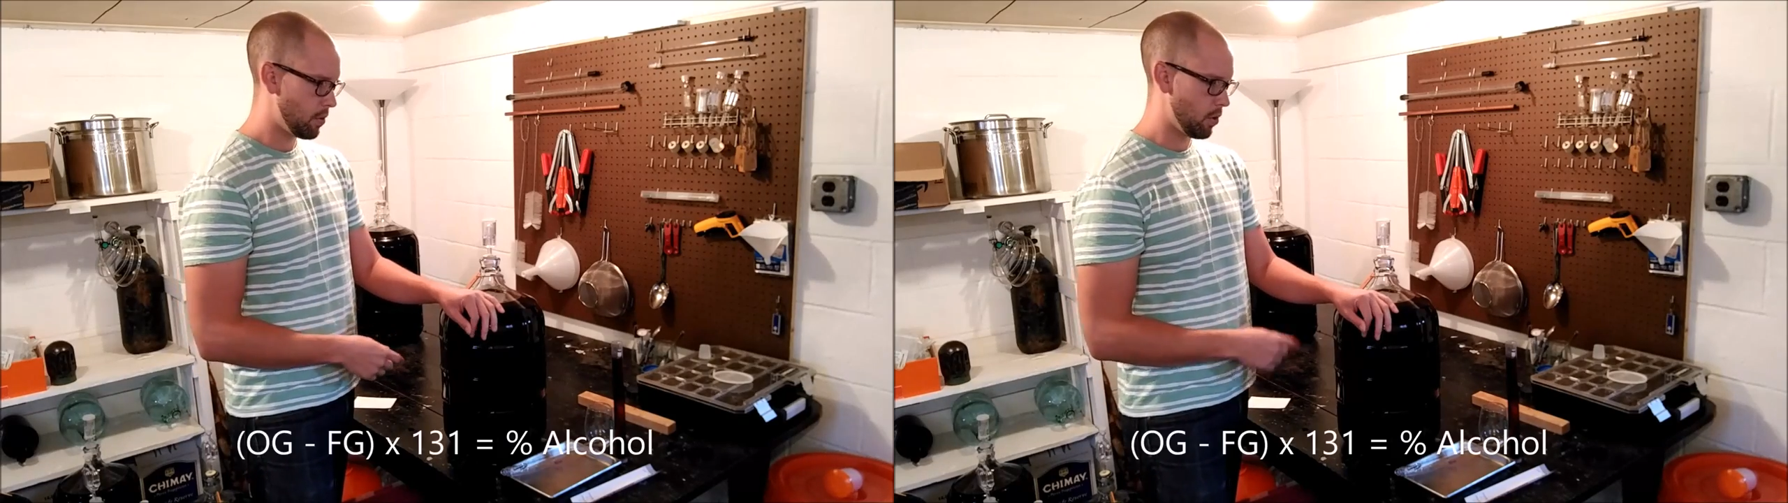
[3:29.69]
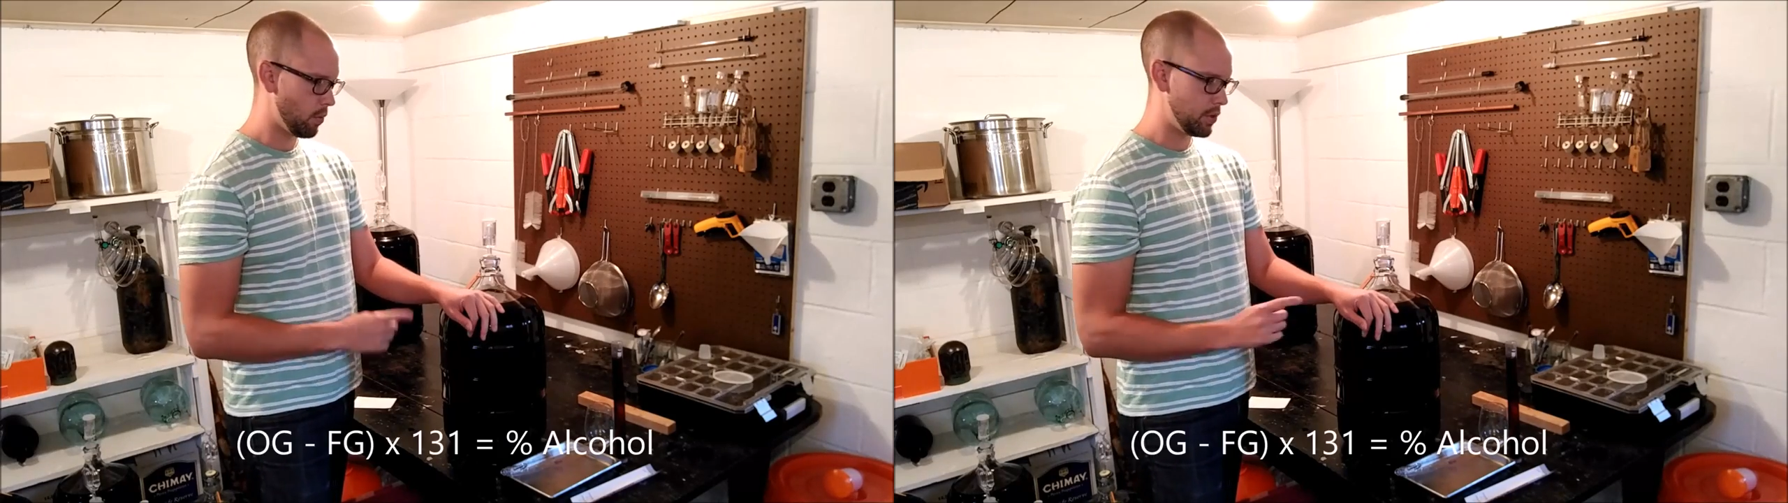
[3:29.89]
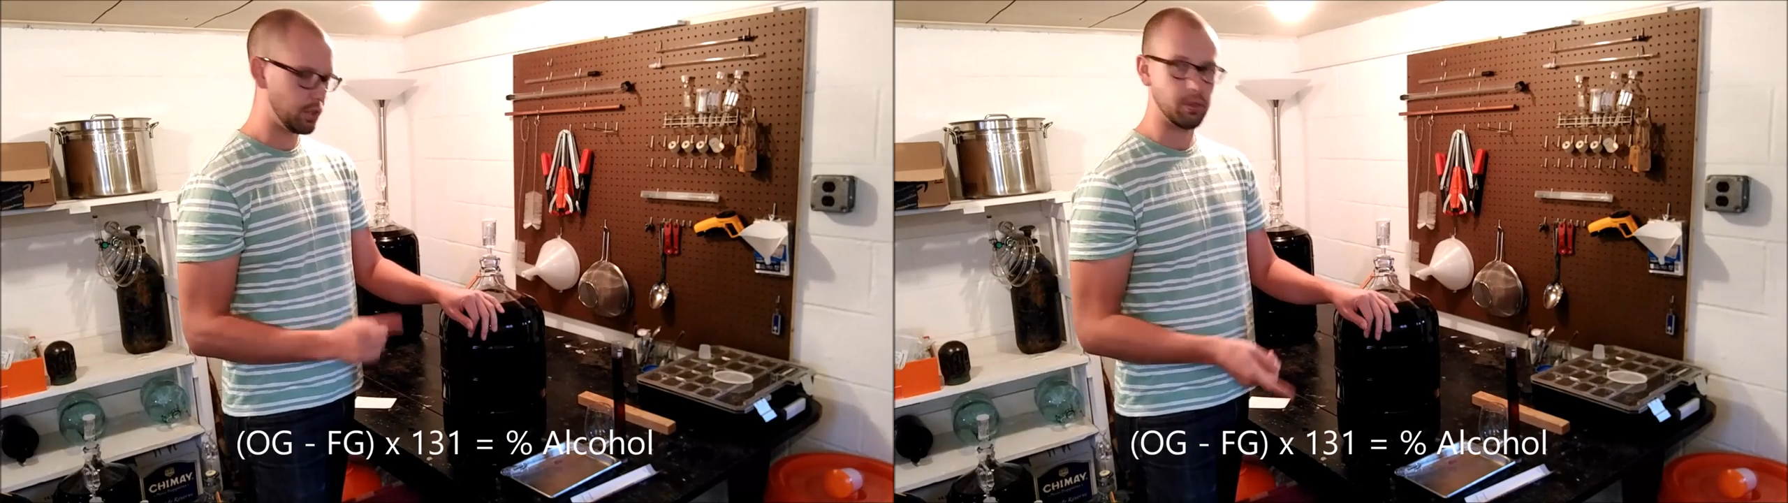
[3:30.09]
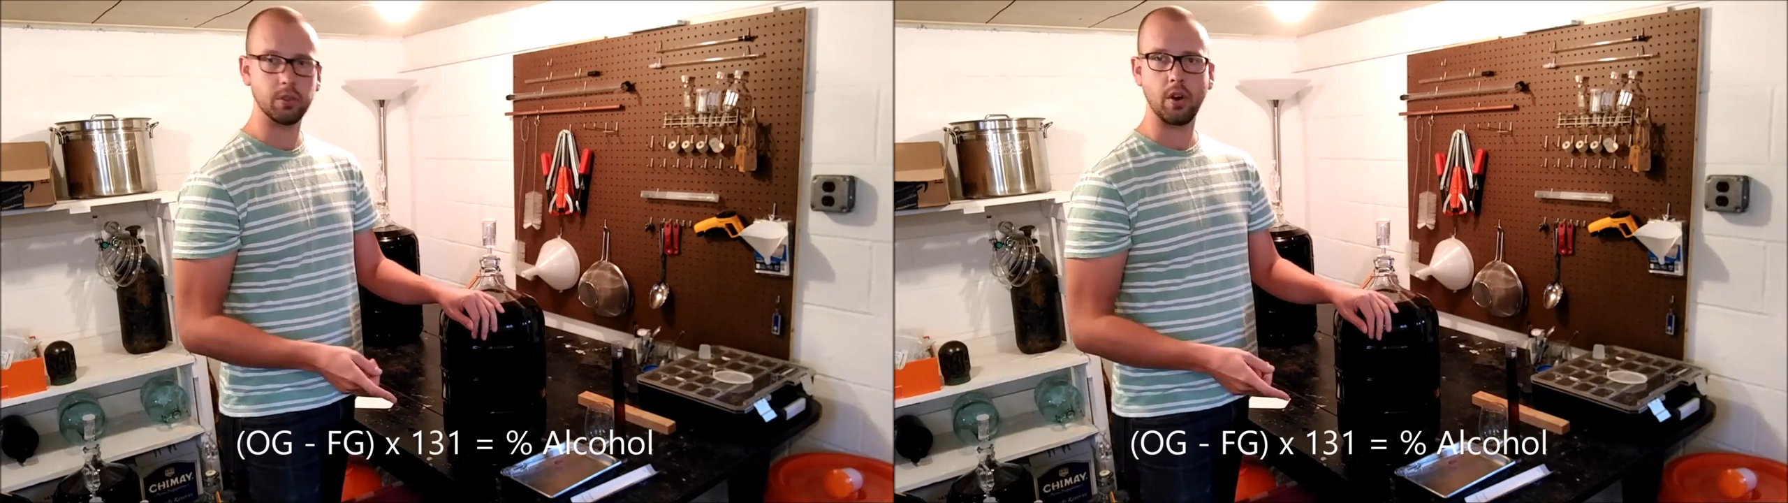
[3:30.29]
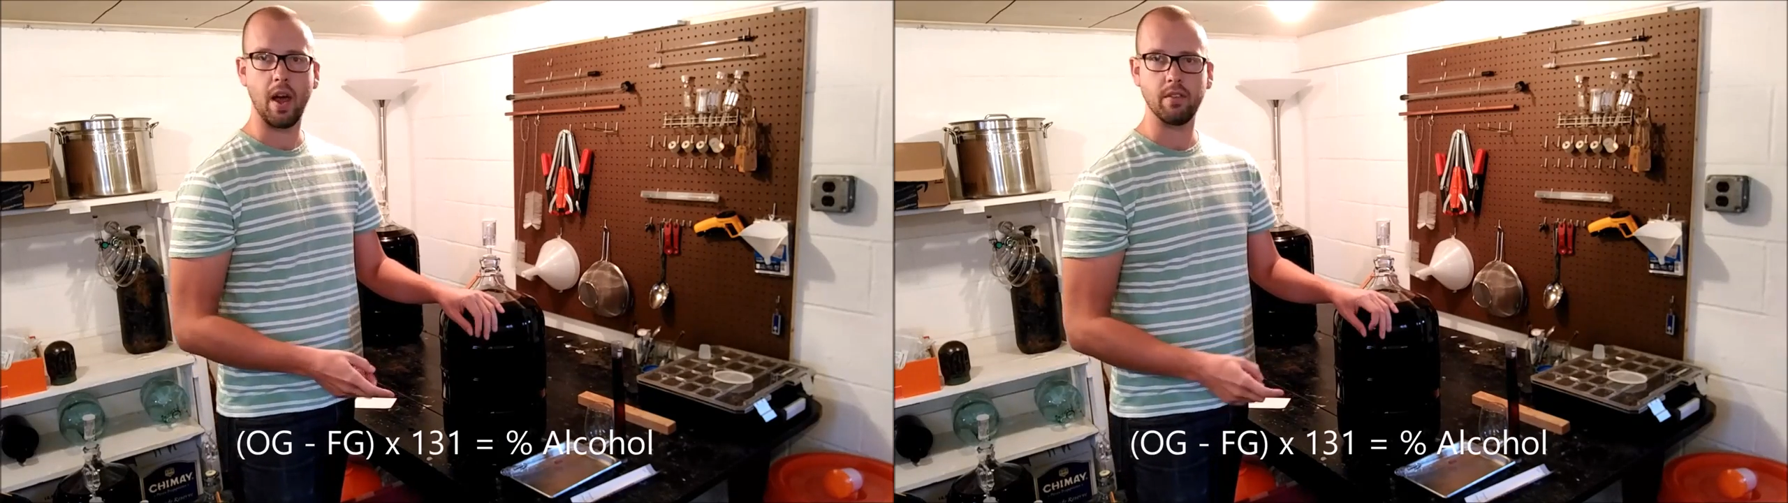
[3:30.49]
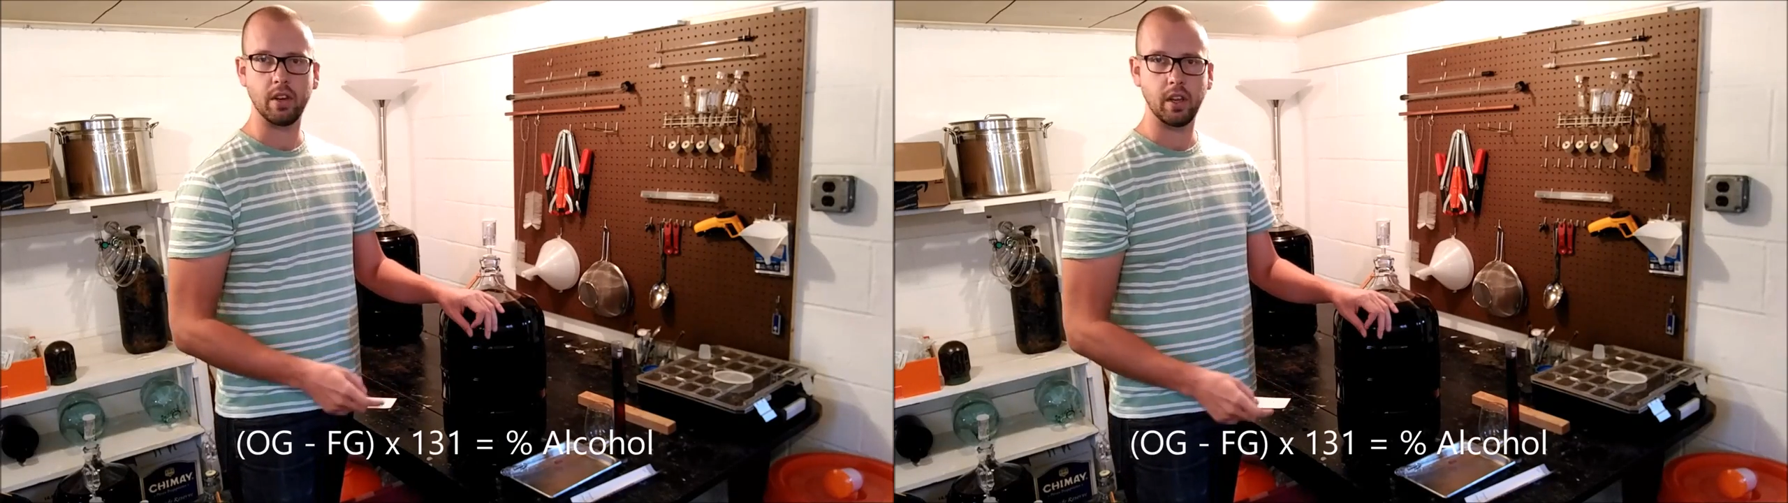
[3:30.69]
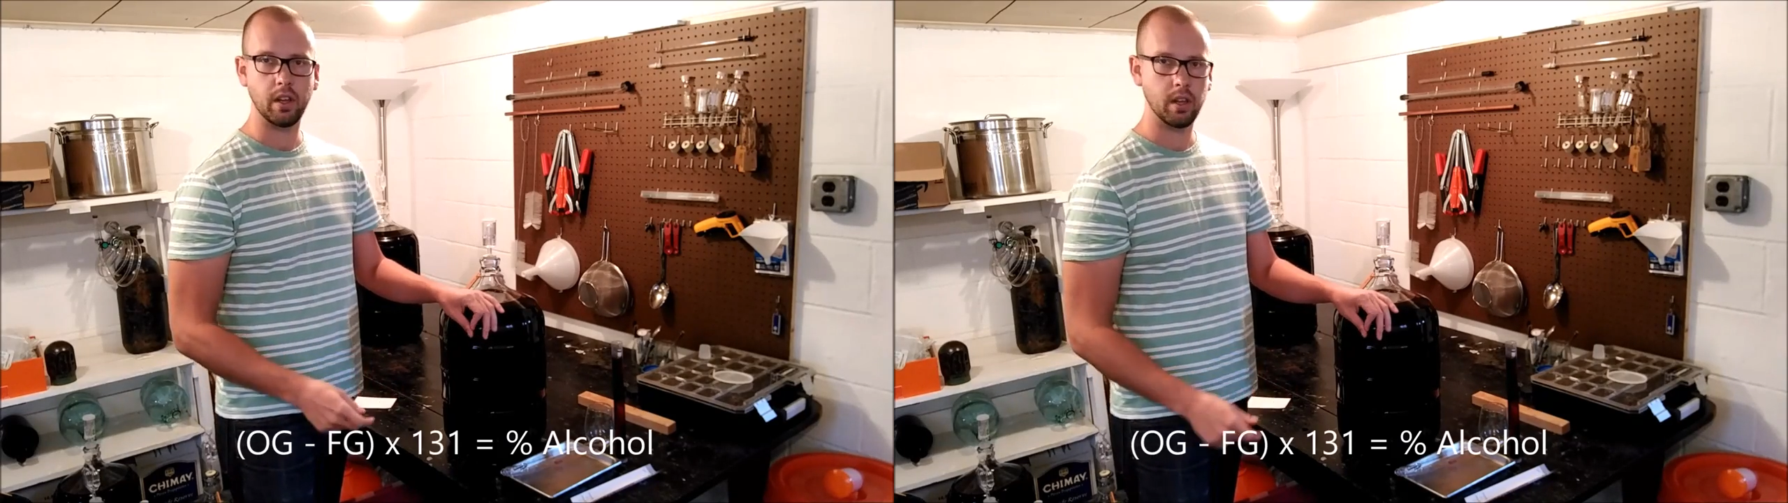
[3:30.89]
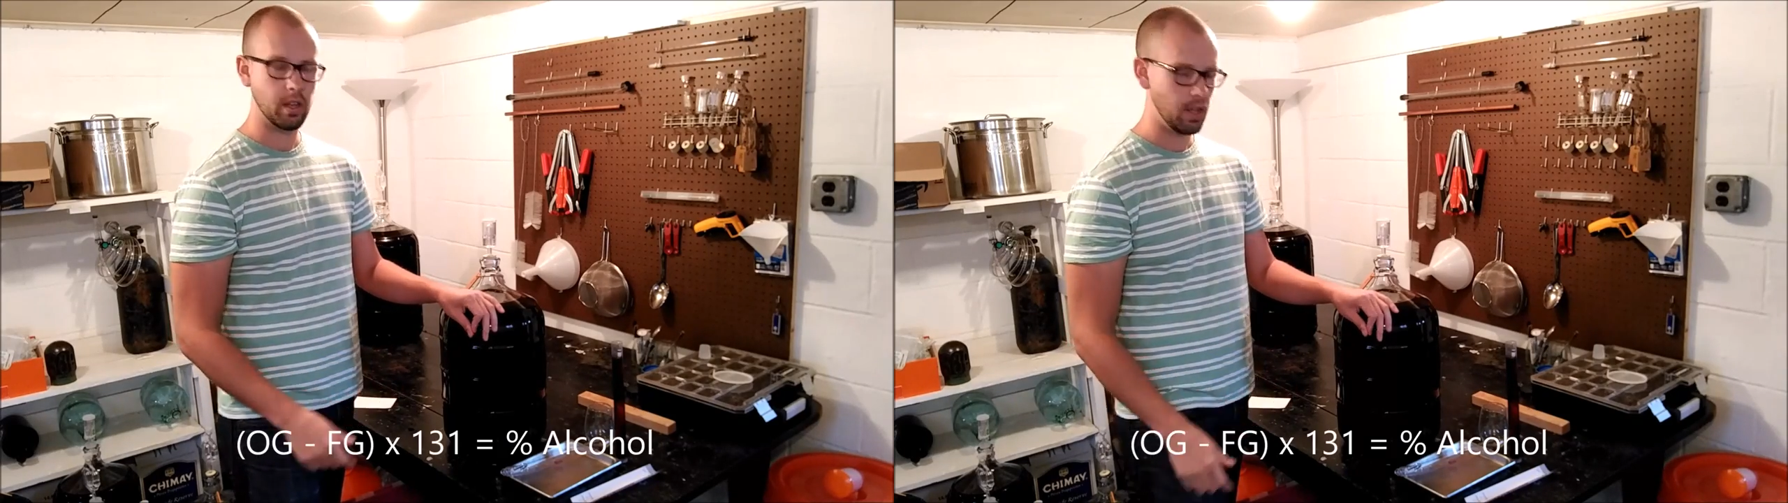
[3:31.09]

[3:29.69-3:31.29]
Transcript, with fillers: your original gravity